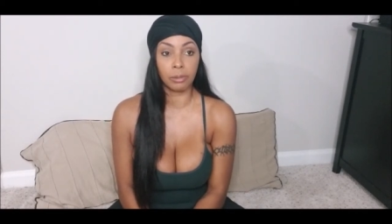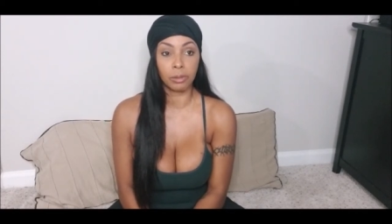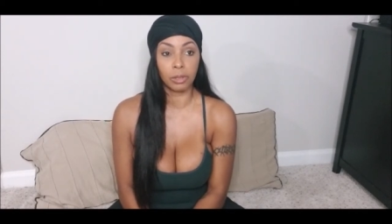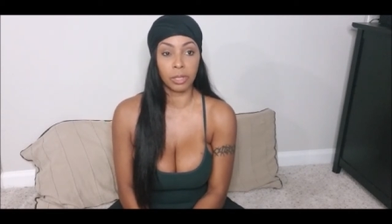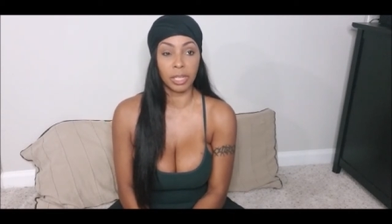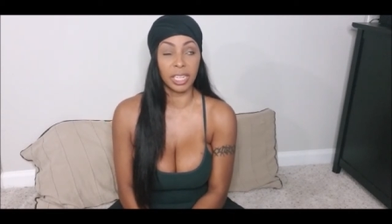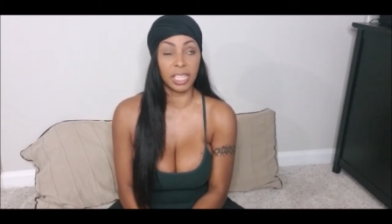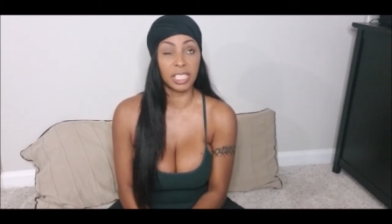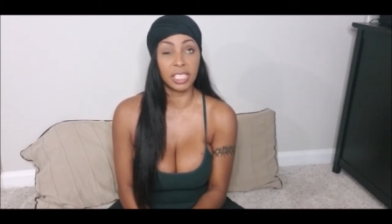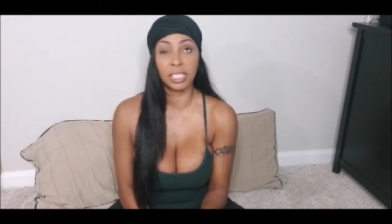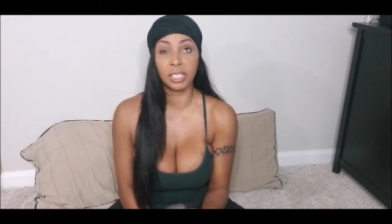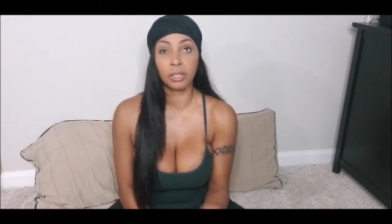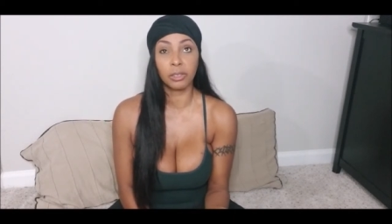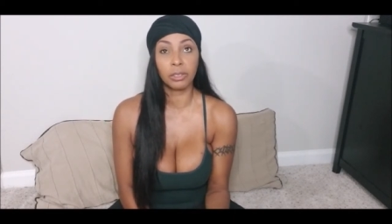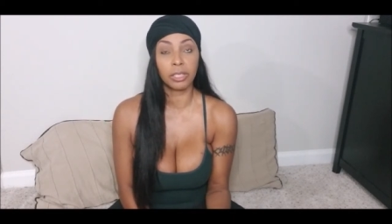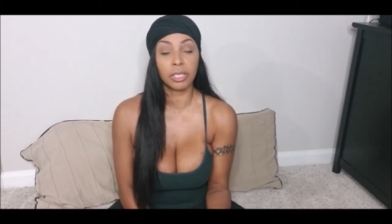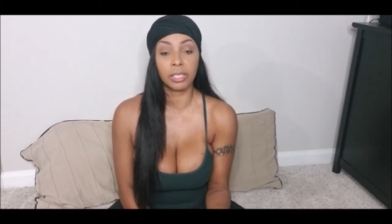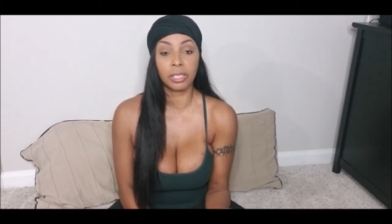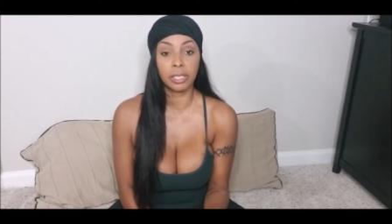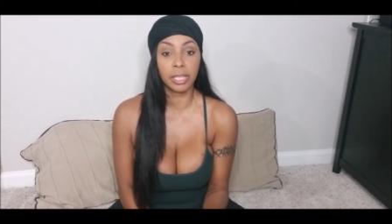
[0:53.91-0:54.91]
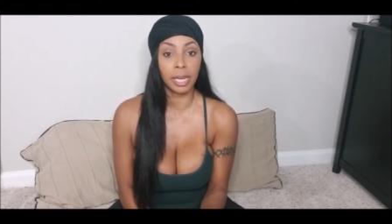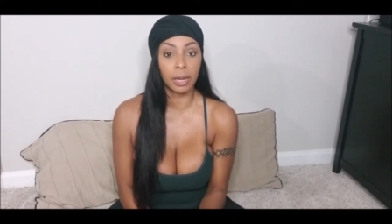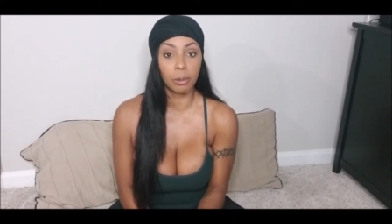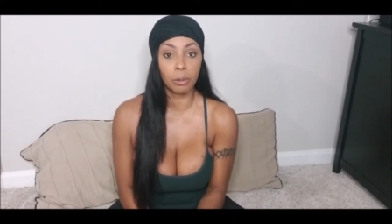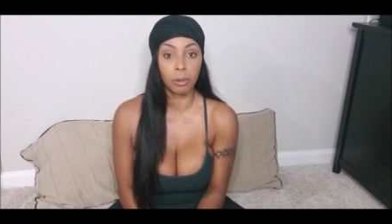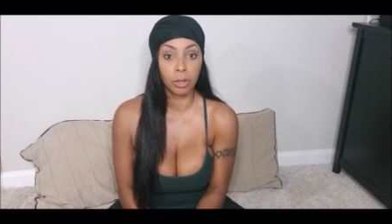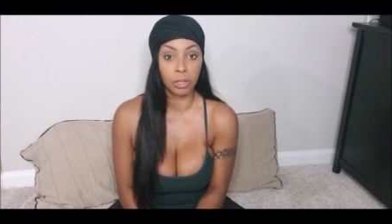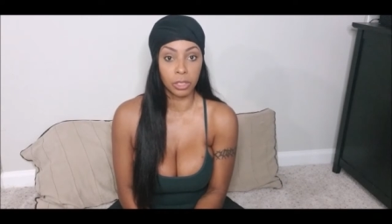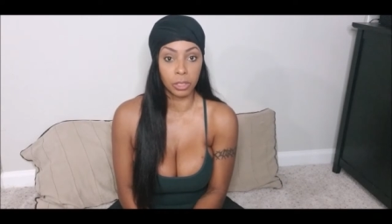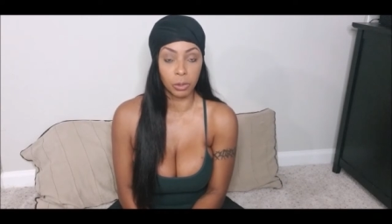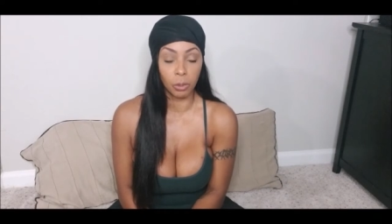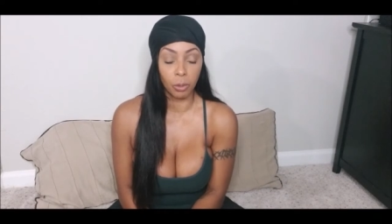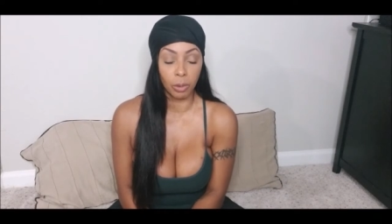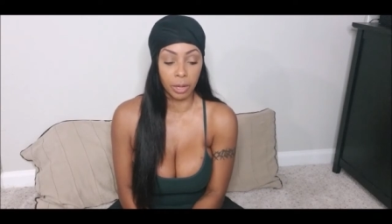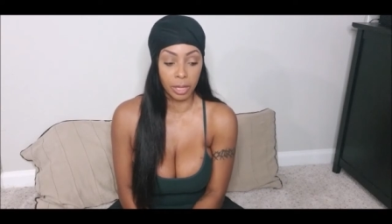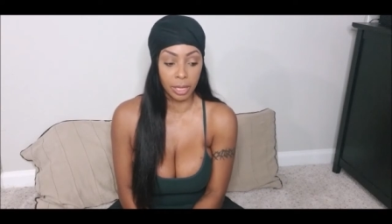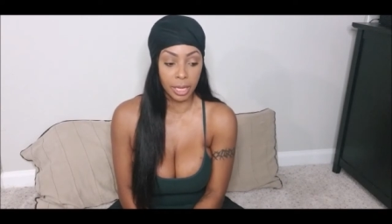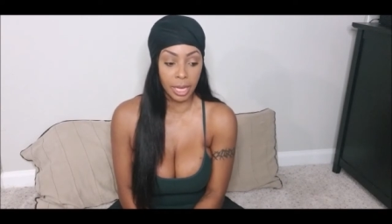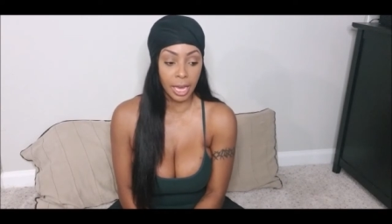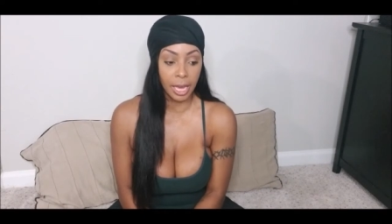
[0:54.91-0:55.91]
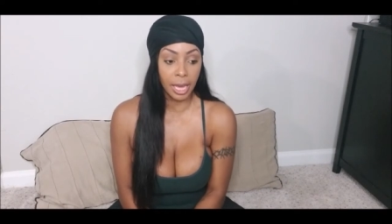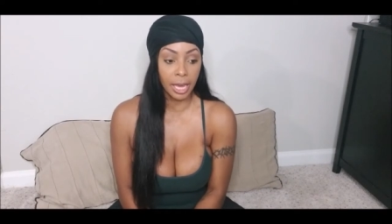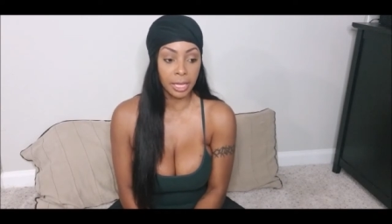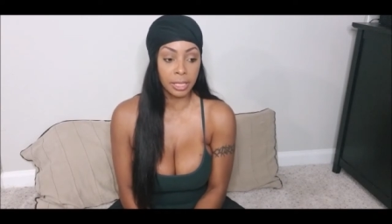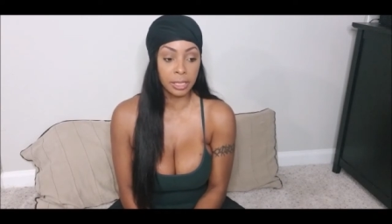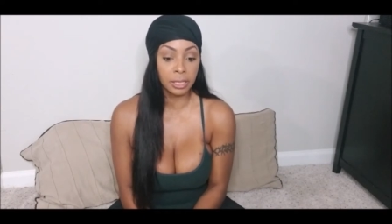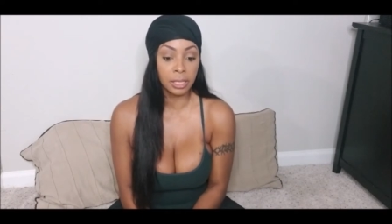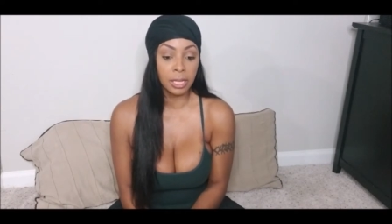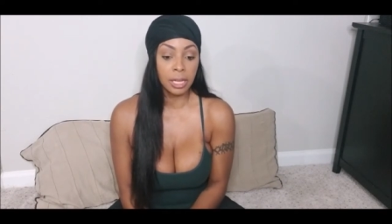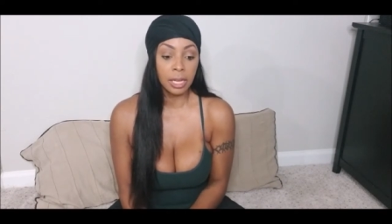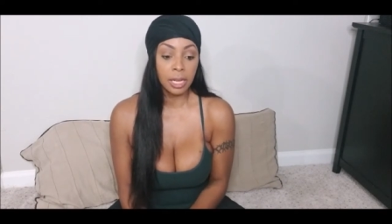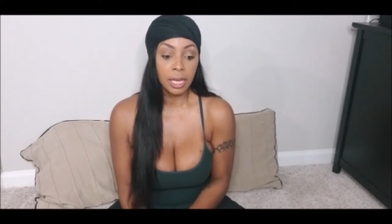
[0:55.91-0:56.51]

So, and he still to this day works in oil and gas.